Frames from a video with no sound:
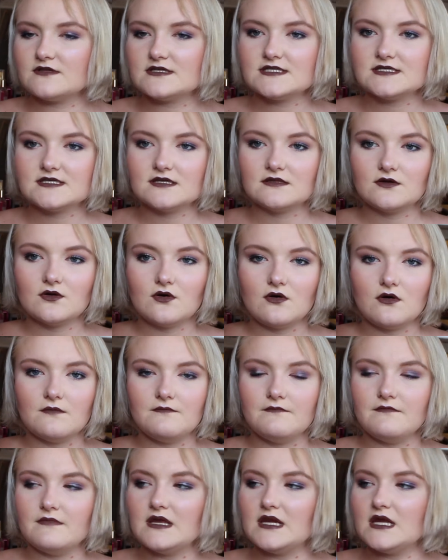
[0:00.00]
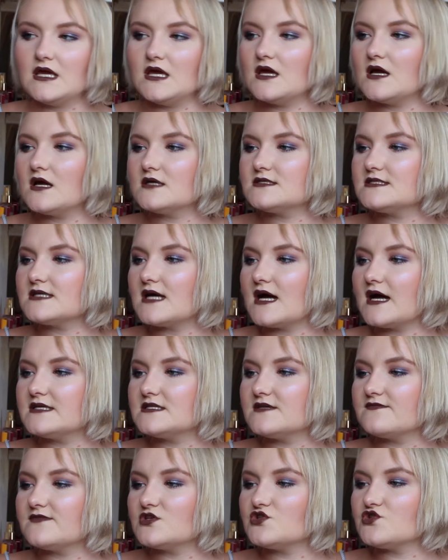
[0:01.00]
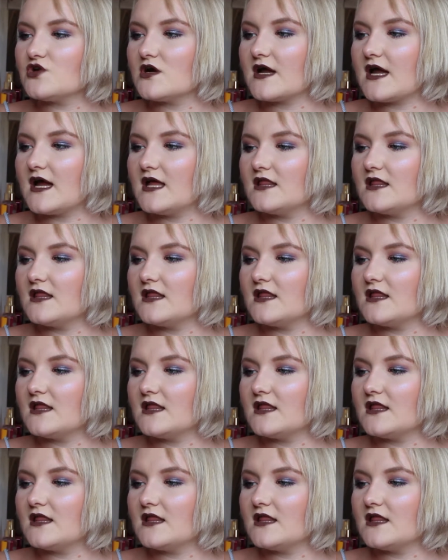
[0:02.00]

this is a little mini size of the Drunk